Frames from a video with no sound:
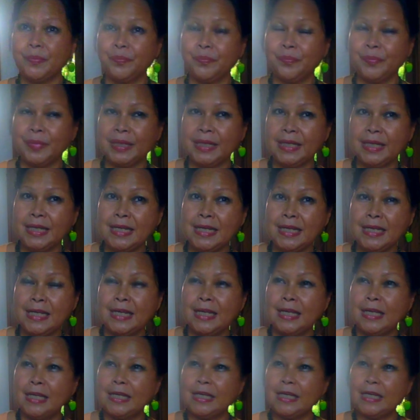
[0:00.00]
me
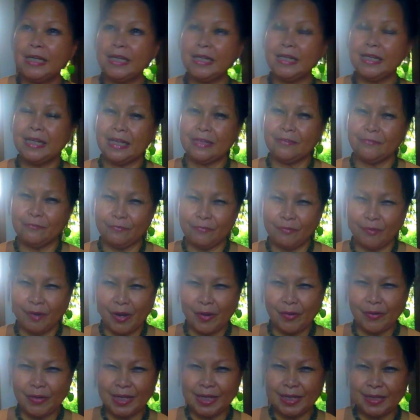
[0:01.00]
in that
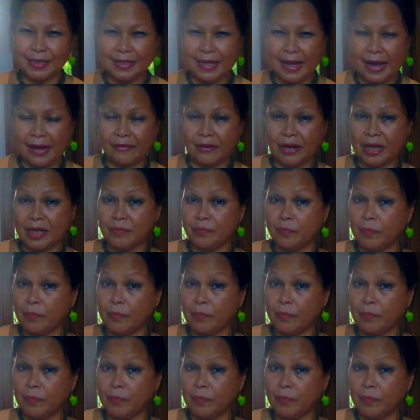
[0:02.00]
very indirect